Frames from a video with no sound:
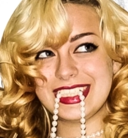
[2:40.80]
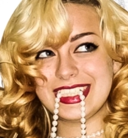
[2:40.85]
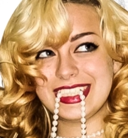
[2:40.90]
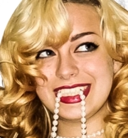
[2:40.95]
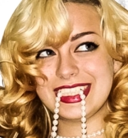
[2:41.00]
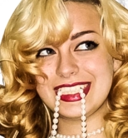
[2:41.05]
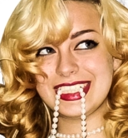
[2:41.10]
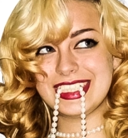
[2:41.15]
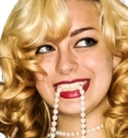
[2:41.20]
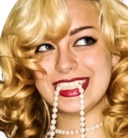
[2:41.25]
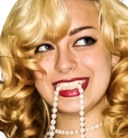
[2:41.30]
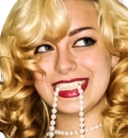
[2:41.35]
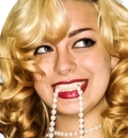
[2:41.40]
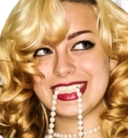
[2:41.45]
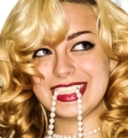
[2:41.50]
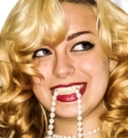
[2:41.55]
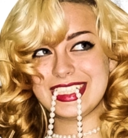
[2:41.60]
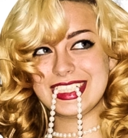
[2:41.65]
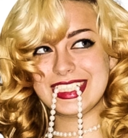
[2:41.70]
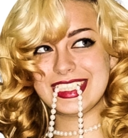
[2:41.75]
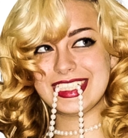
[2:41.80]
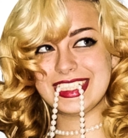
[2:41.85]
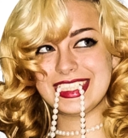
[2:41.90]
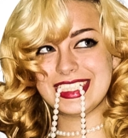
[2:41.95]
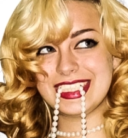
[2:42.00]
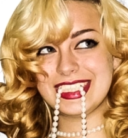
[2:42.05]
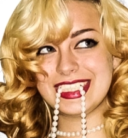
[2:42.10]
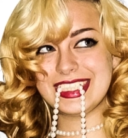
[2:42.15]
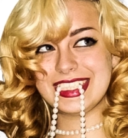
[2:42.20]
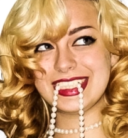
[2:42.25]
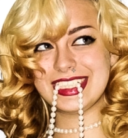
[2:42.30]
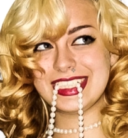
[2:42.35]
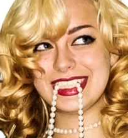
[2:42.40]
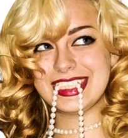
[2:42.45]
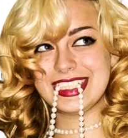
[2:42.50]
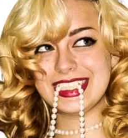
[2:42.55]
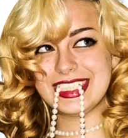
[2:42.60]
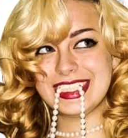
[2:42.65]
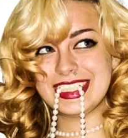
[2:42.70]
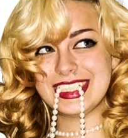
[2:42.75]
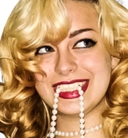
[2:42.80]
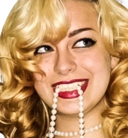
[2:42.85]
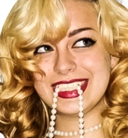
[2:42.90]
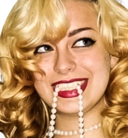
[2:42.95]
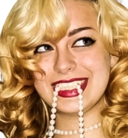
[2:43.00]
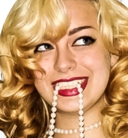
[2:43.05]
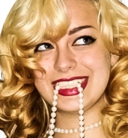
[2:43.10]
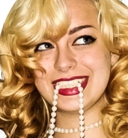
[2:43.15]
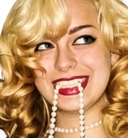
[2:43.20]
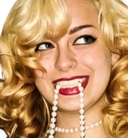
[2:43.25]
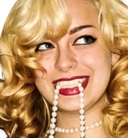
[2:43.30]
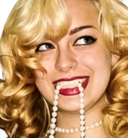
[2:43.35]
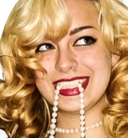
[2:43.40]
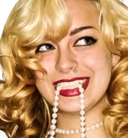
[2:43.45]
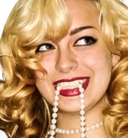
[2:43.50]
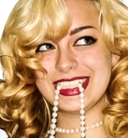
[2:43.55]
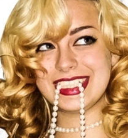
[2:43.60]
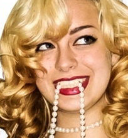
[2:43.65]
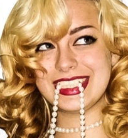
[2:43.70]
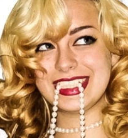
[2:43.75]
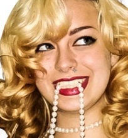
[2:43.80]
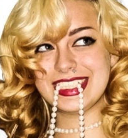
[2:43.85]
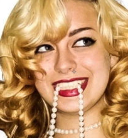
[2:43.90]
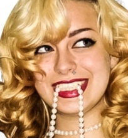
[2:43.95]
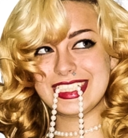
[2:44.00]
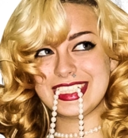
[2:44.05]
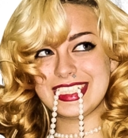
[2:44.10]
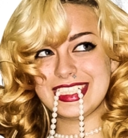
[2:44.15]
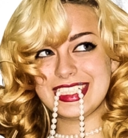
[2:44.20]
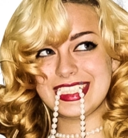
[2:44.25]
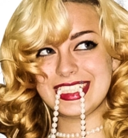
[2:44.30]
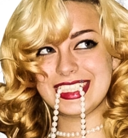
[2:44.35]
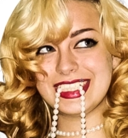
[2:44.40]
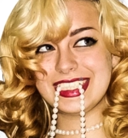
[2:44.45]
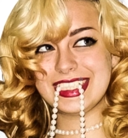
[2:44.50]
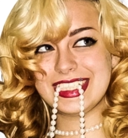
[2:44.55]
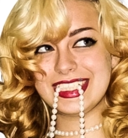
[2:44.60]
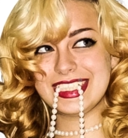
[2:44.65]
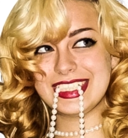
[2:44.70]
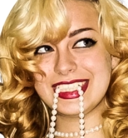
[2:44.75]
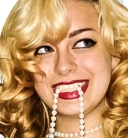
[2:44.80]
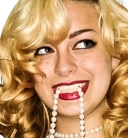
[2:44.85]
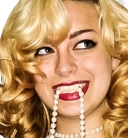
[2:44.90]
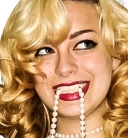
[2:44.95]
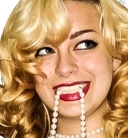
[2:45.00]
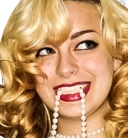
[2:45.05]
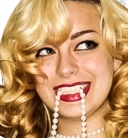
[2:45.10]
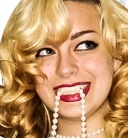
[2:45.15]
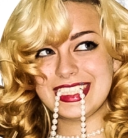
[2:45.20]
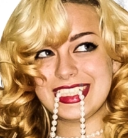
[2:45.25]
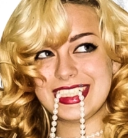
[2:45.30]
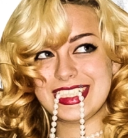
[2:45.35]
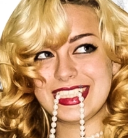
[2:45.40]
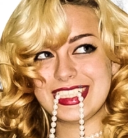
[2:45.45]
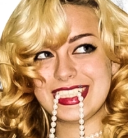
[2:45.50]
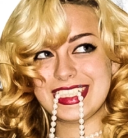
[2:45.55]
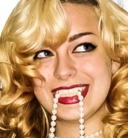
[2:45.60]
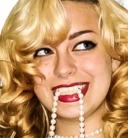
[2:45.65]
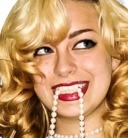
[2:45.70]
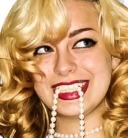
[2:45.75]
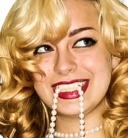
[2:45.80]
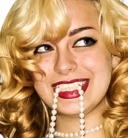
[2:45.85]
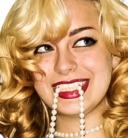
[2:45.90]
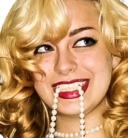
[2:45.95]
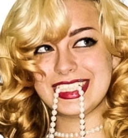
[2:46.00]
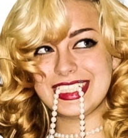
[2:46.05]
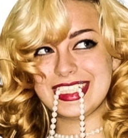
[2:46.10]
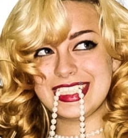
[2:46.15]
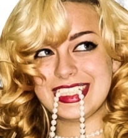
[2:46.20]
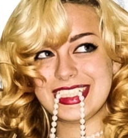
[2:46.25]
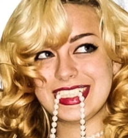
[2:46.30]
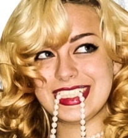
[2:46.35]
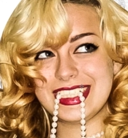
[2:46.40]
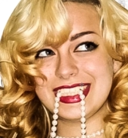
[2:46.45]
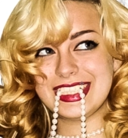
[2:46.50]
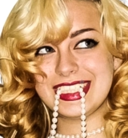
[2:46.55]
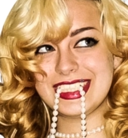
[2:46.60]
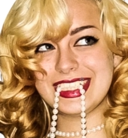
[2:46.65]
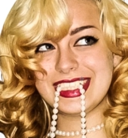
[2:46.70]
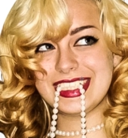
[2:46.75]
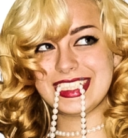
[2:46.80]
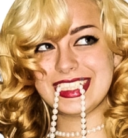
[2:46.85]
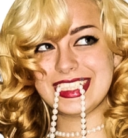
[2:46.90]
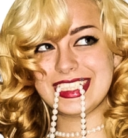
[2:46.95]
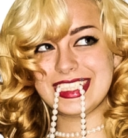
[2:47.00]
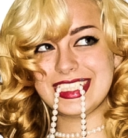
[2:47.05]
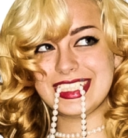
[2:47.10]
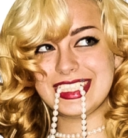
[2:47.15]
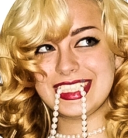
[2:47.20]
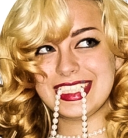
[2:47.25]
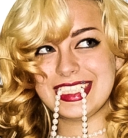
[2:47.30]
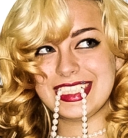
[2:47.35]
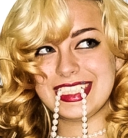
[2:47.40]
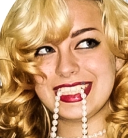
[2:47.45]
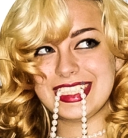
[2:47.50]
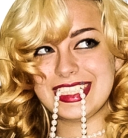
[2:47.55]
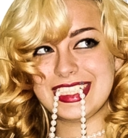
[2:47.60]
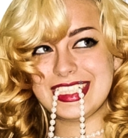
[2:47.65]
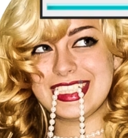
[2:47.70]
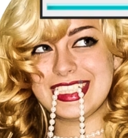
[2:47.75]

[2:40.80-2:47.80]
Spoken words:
Alright, you must have your image selected when you press the play. Everything else should go automatically.